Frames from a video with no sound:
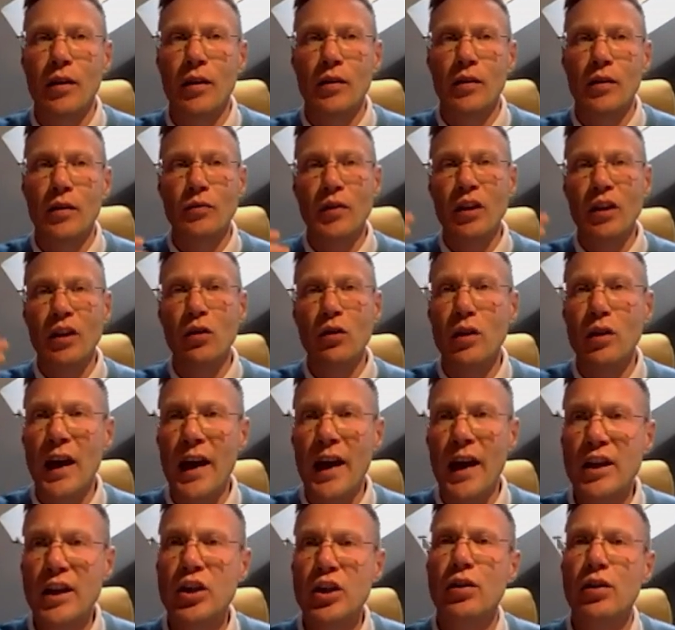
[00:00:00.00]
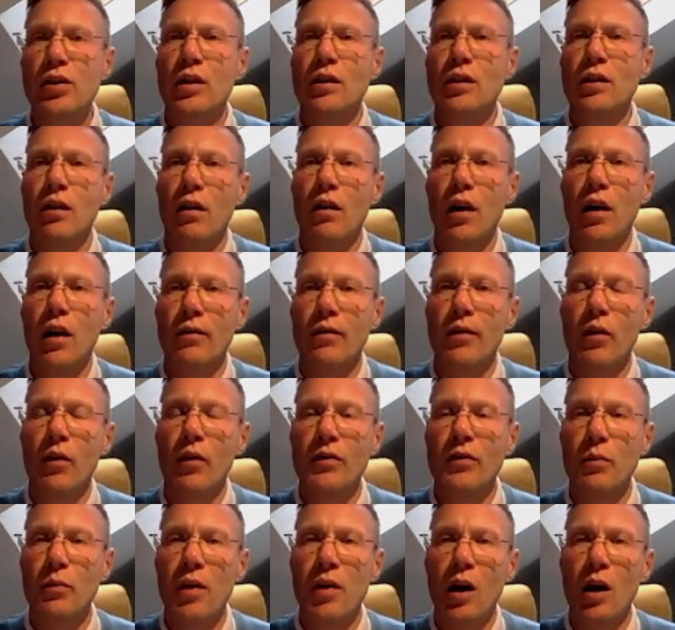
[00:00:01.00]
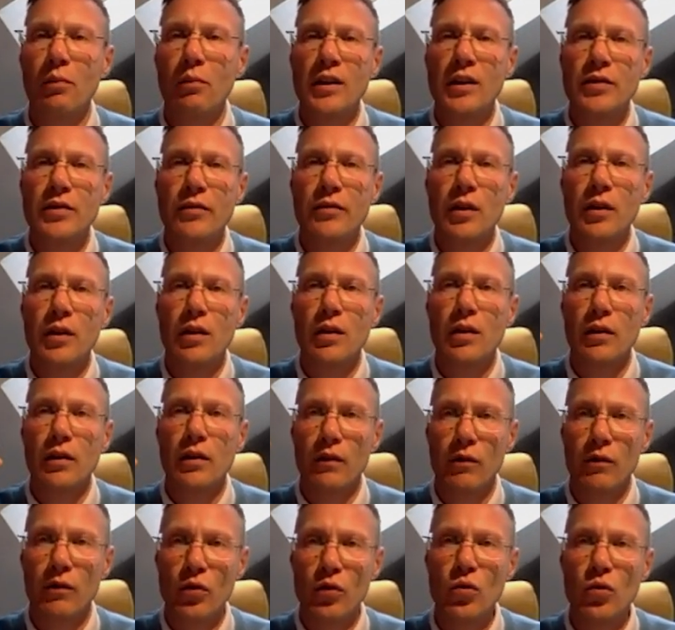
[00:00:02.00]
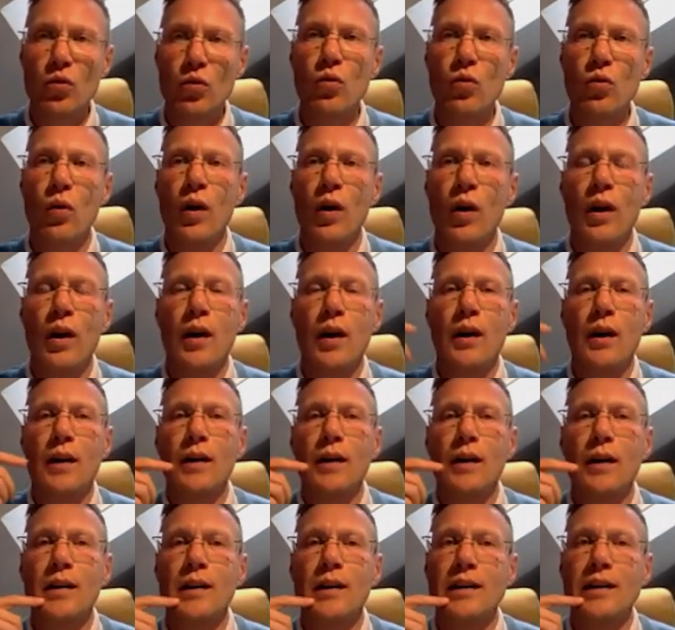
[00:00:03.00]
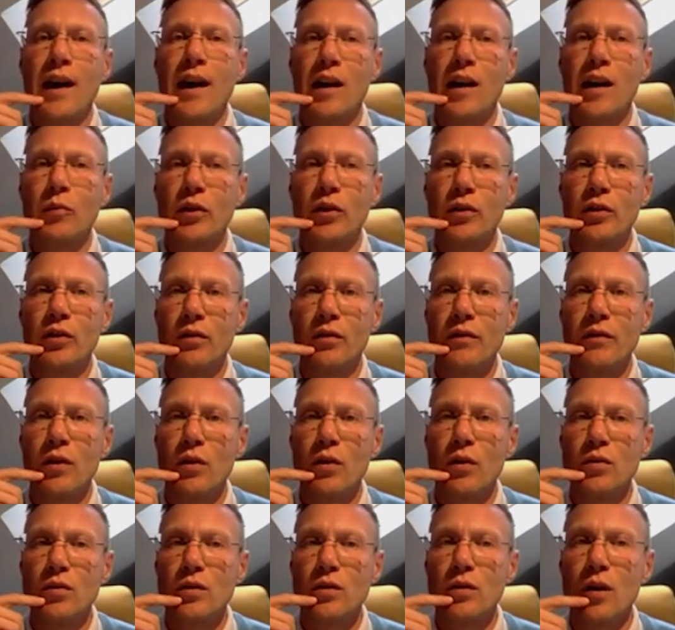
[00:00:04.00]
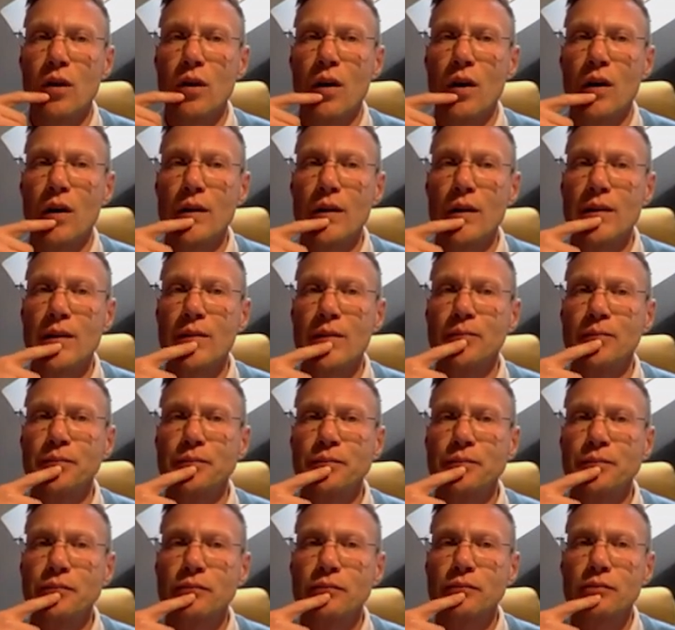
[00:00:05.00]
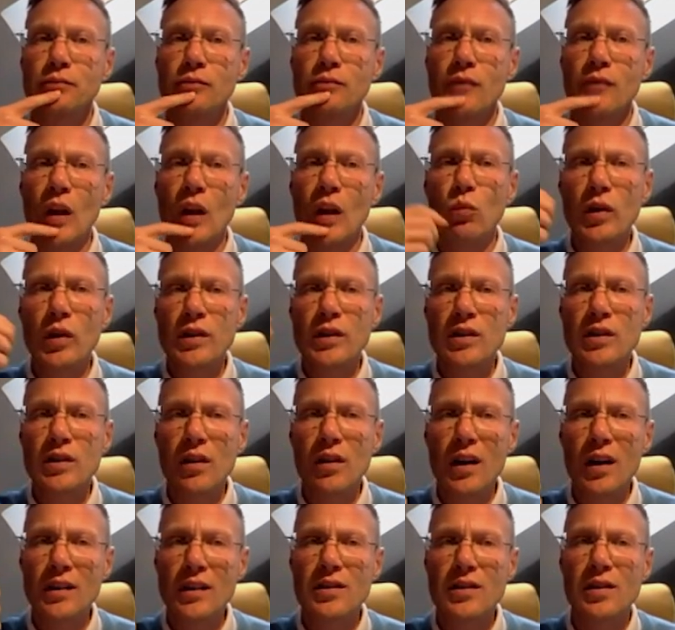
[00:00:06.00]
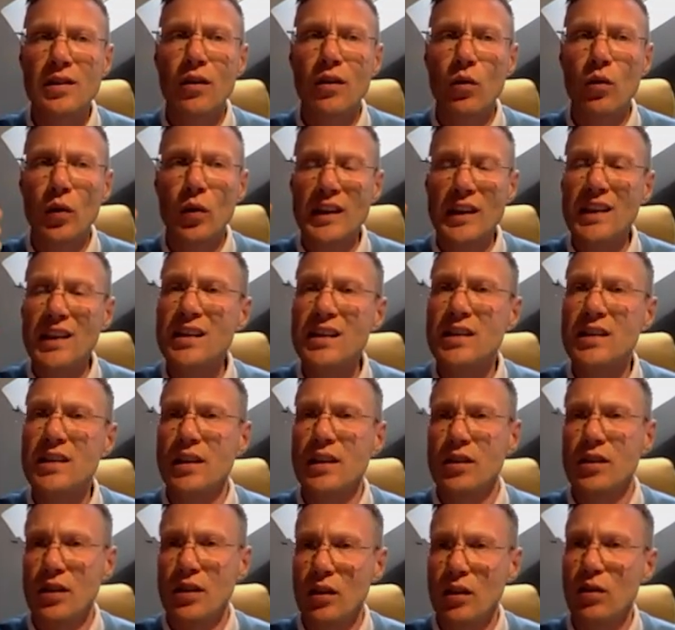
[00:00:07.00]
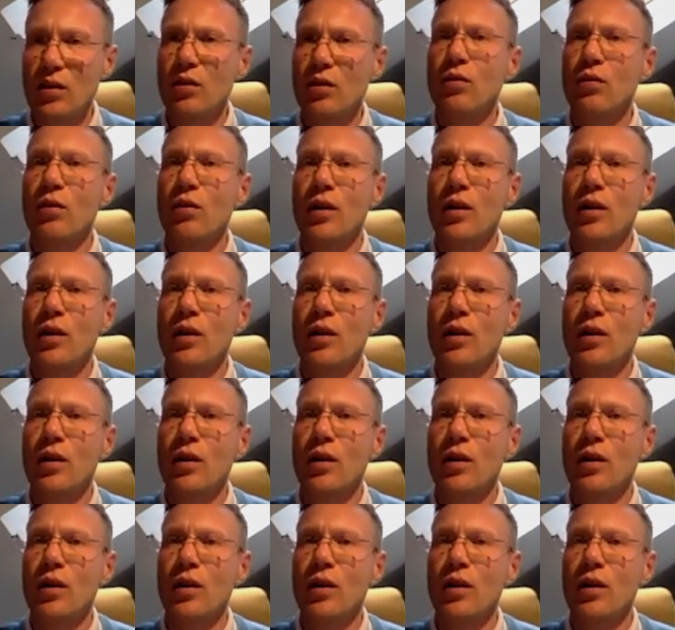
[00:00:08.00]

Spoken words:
regulation of the public sphere through enactment of those laws was not so easy to